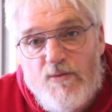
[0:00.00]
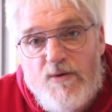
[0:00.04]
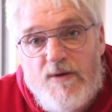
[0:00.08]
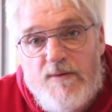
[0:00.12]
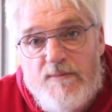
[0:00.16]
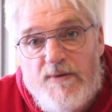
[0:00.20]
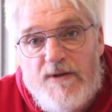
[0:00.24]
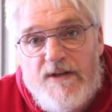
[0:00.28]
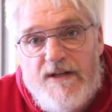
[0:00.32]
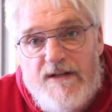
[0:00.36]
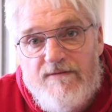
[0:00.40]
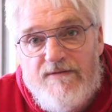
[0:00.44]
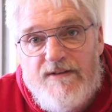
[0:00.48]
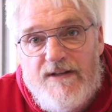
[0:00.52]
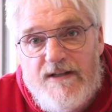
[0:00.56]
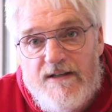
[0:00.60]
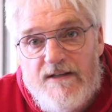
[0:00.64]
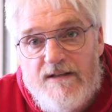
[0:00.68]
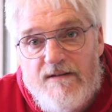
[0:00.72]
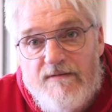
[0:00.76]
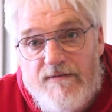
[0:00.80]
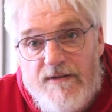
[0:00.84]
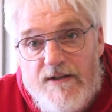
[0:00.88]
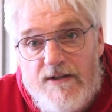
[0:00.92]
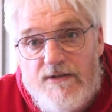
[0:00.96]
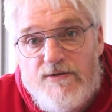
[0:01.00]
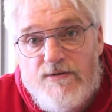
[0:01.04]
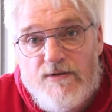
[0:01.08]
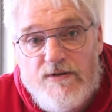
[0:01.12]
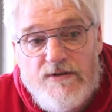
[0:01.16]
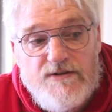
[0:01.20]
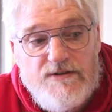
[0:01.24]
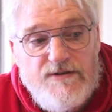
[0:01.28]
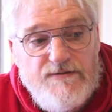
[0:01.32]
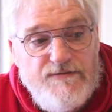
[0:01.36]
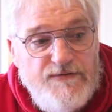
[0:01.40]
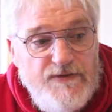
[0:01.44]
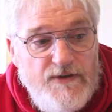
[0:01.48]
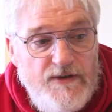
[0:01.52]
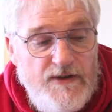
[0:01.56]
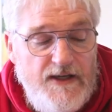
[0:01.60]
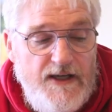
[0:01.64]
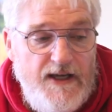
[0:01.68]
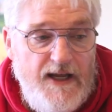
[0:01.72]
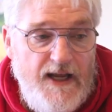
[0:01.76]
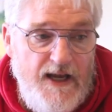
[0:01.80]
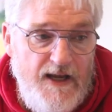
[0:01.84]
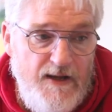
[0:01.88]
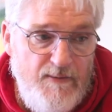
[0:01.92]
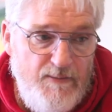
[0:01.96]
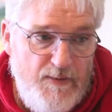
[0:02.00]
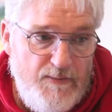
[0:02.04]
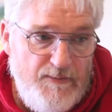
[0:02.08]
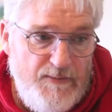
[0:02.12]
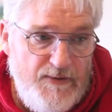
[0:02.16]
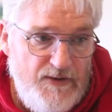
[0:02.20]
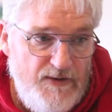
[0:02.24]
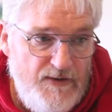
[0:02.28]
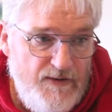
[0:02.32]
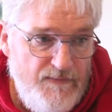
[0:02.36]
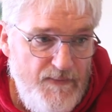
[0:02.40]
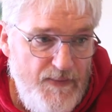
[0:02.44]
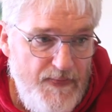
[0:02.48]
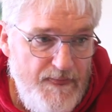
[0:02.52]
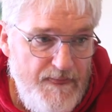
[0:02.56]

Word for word: We believe the individual is fully capable